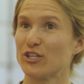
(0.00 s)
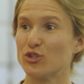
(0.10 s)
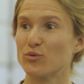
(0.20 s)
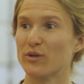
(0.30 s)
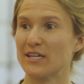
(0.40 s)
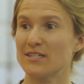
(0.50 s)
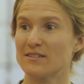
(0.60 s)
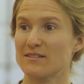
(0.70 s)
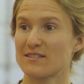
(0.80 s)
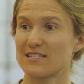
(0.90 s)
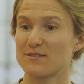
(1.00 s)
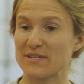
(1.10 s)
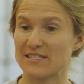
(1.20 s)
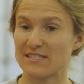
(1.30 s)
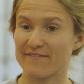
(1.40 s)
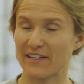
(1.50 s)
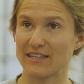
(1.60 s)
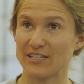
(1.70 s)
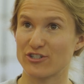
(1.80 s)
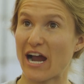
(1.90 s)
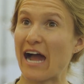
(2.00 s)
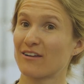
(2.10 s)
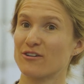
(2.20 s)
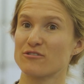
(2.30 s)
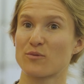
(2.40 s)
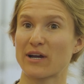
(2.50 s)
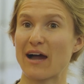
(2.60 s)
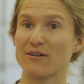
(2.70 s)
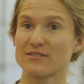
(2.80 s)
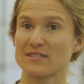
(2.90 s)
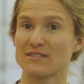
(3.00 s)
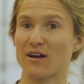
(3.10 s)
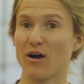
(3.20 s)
you can specifically track those workouts